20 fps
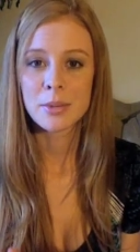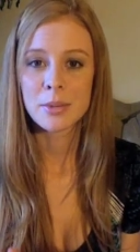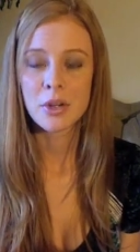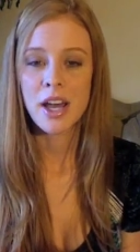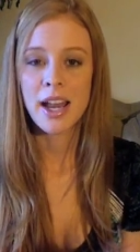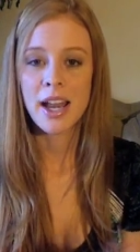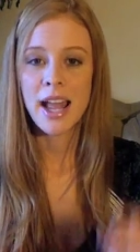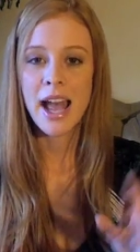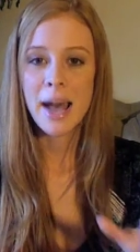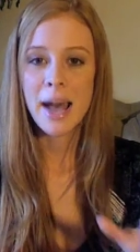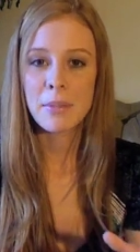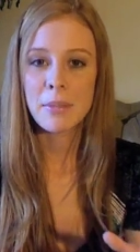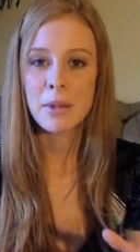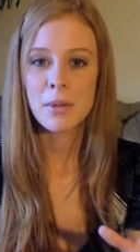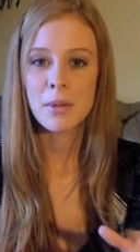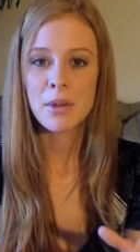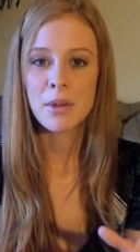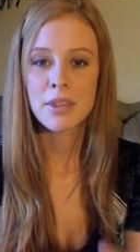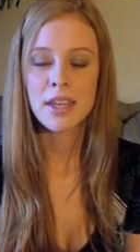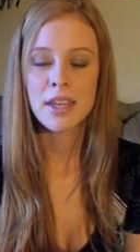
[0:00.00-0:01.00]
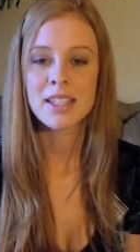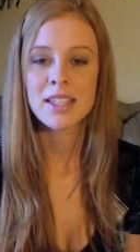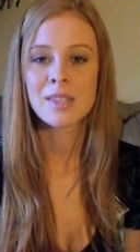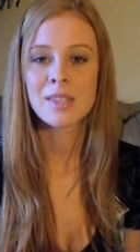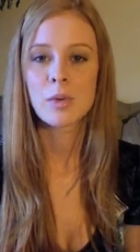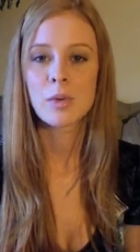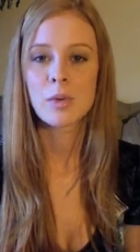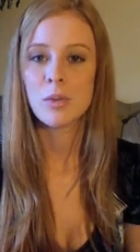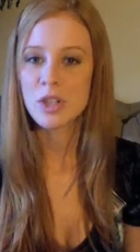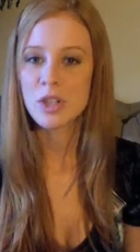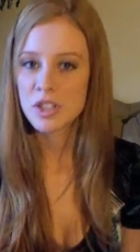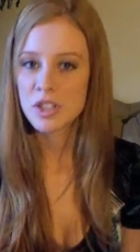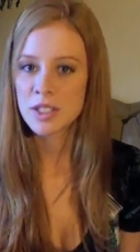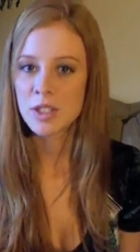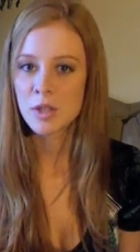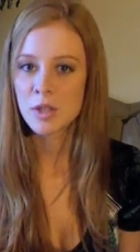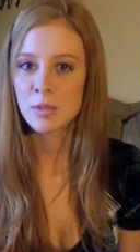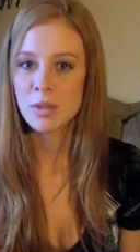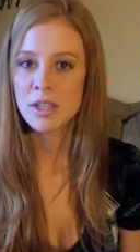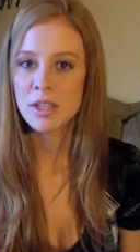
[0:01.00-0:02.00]
We're not happy with this. We wish
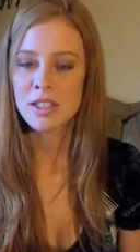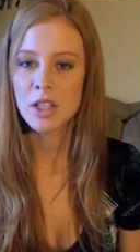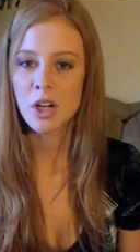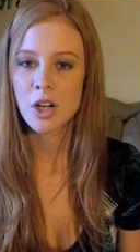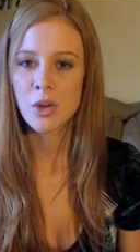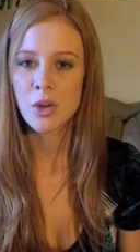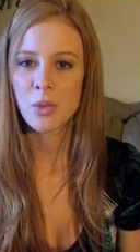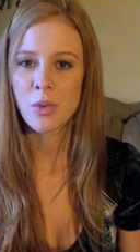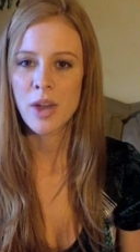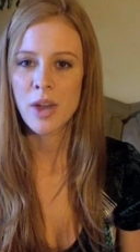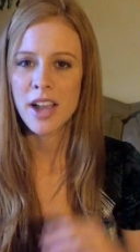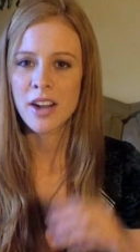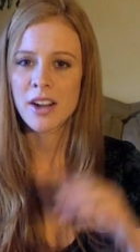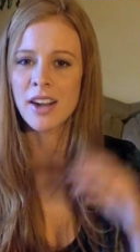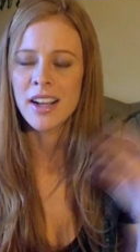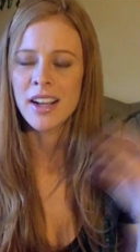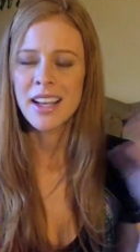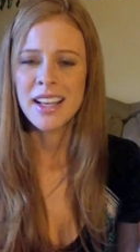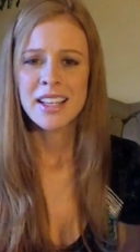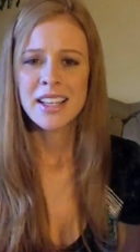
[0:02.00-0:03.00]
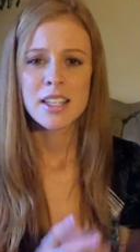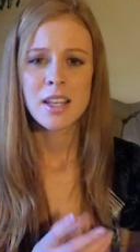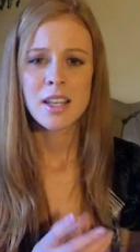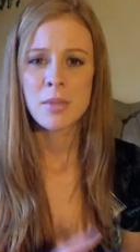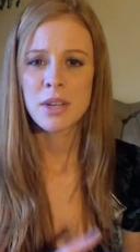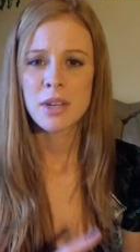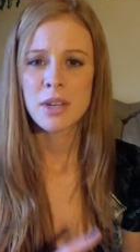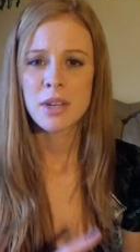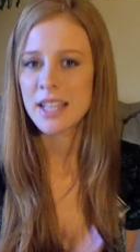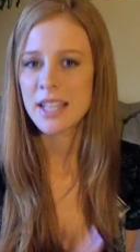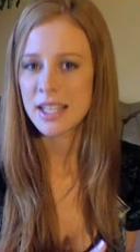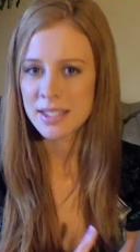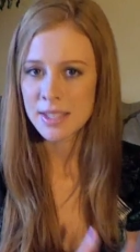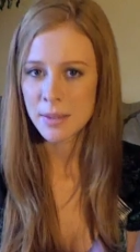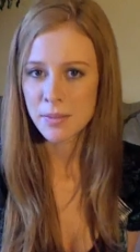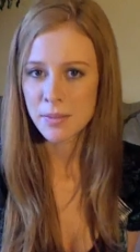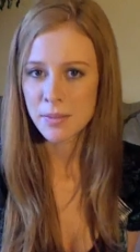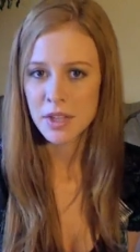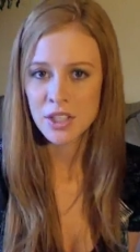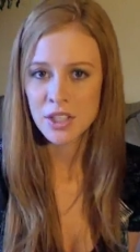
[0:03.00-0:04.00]
this would be a certain way. Or somebody does
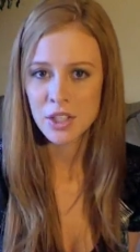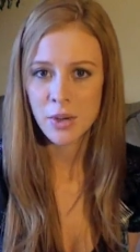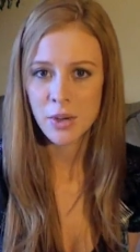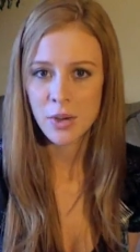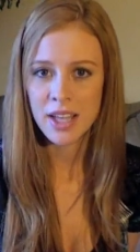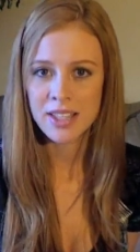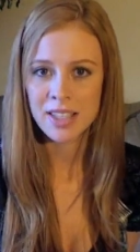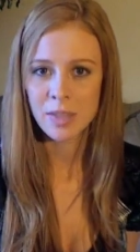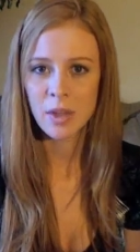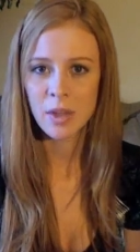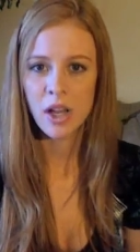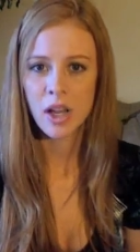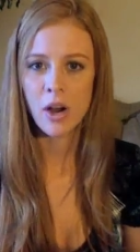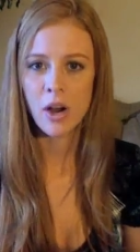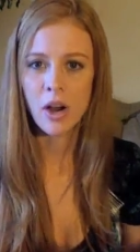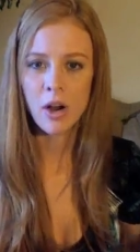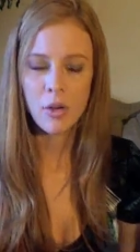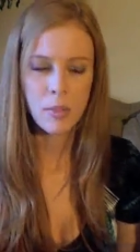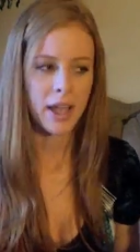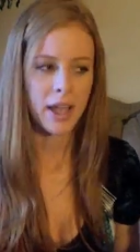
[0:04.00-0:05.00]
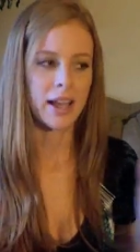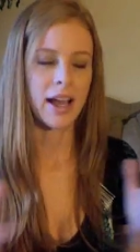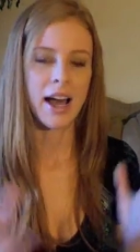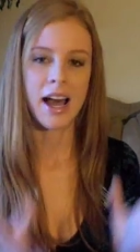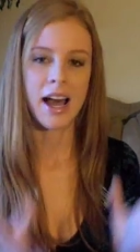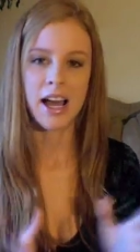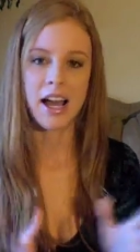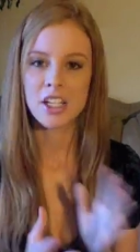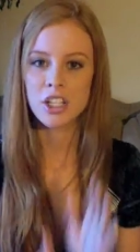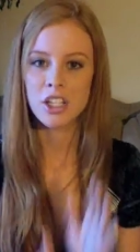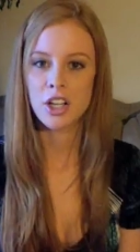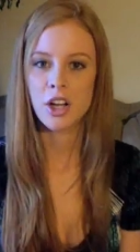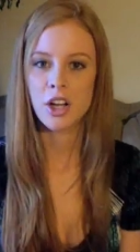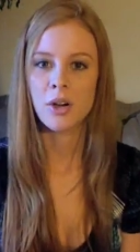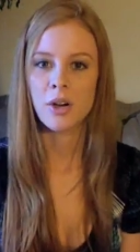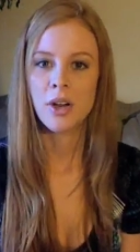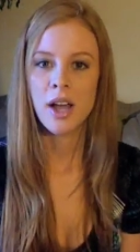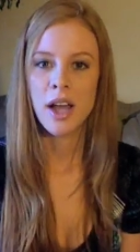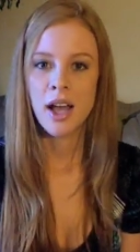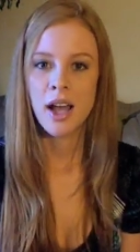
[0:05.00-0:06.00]
something to us and we go, oh my gosh, you
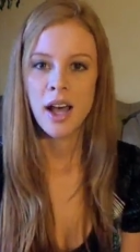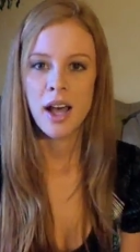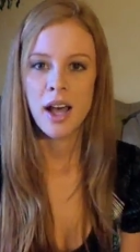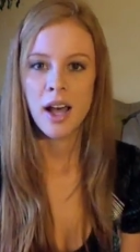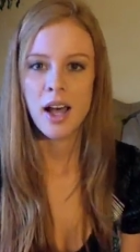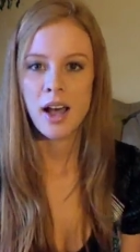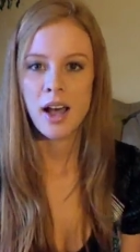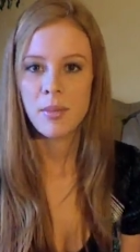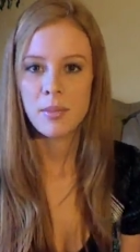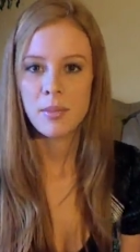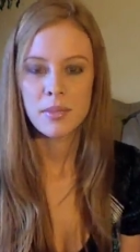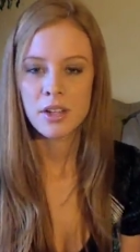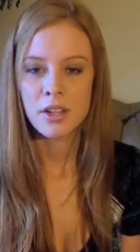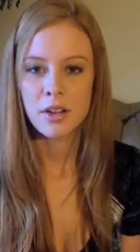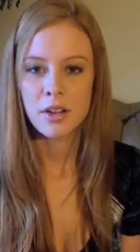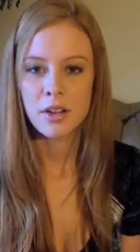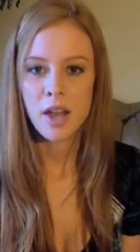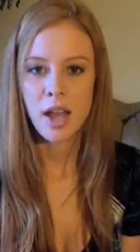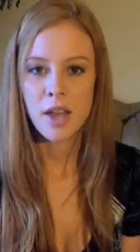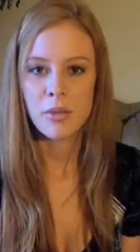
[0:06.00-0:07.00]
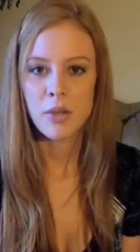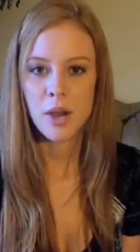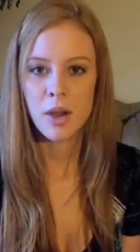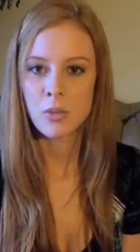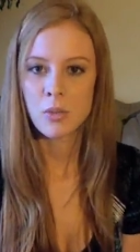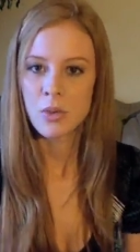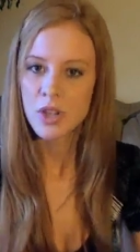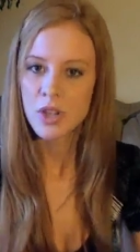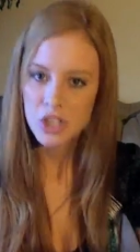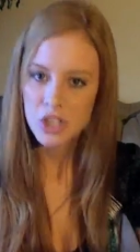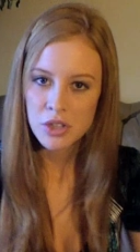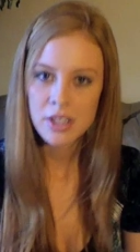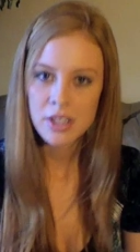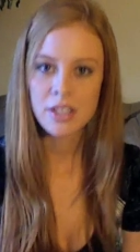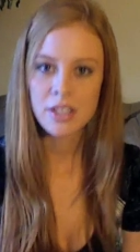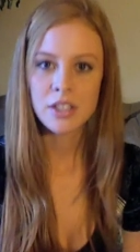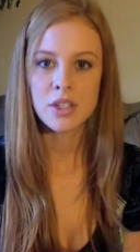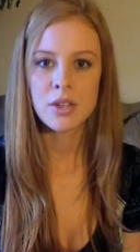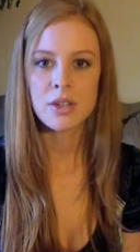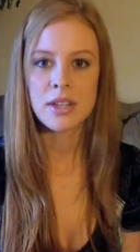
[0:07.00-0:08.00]
know, um, you know, I, I wish you
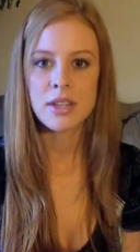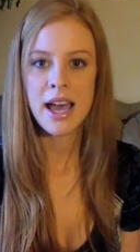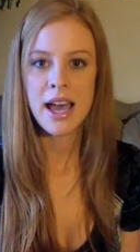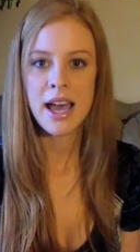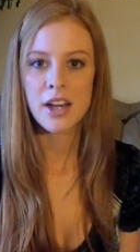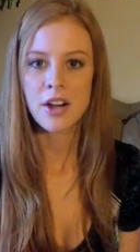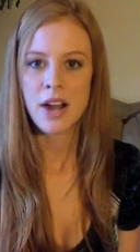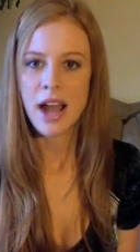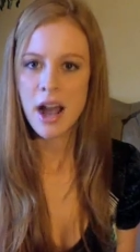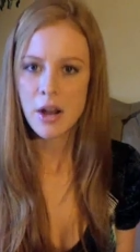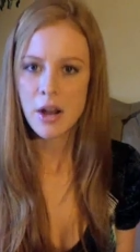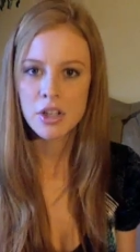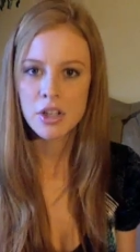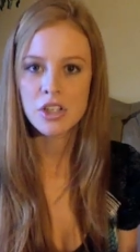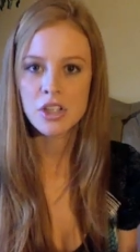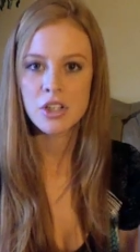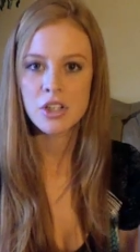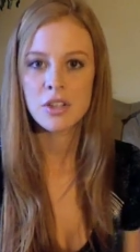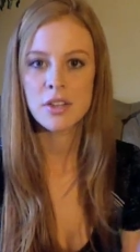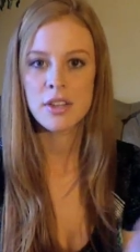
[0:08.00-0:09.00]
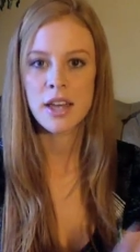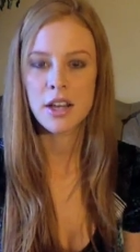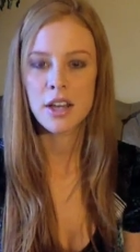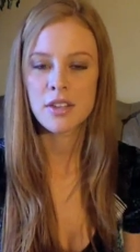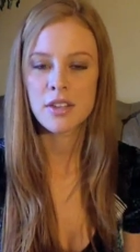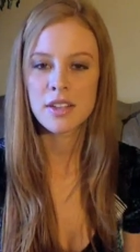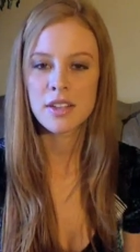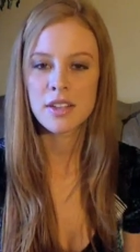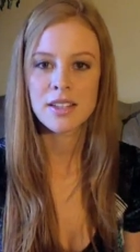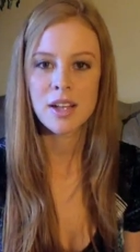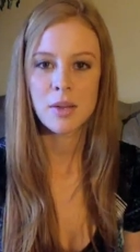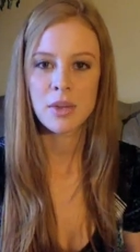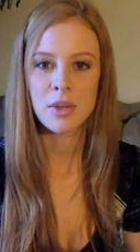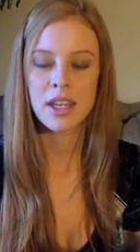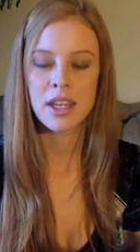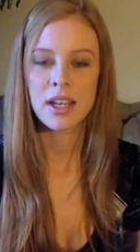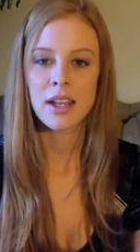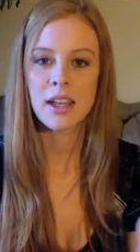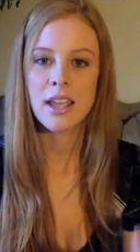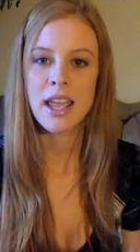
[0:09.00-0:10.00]
didn't do that. Or how could you do that? Or this, And we
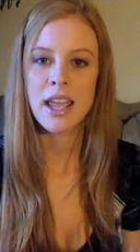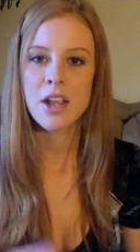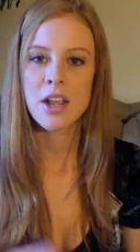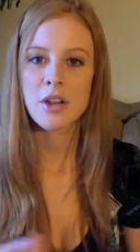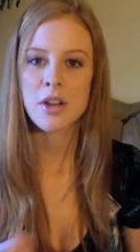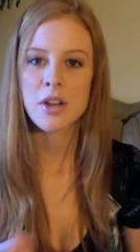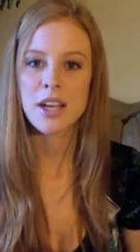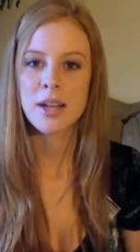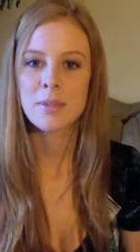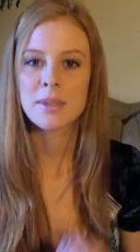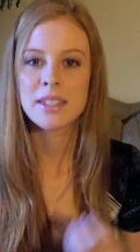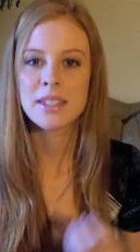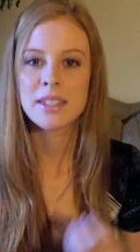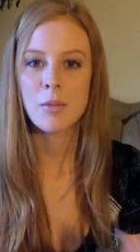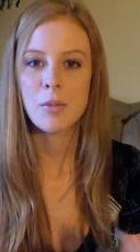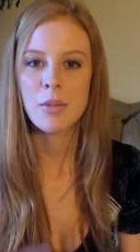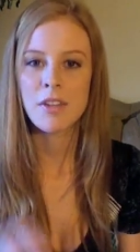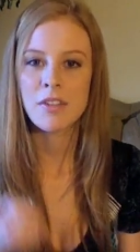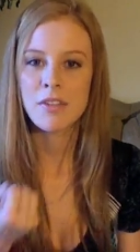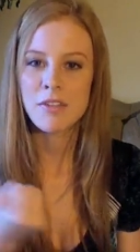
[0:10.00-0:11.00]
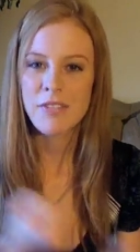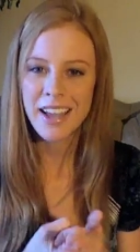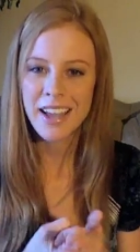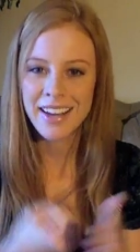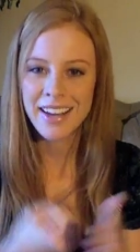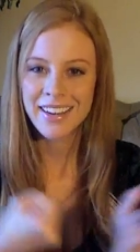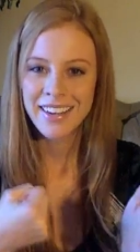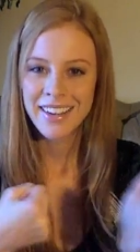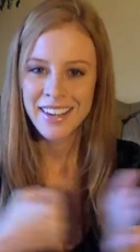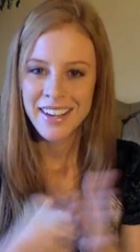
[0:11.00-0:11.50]
get angry and upset and we fight.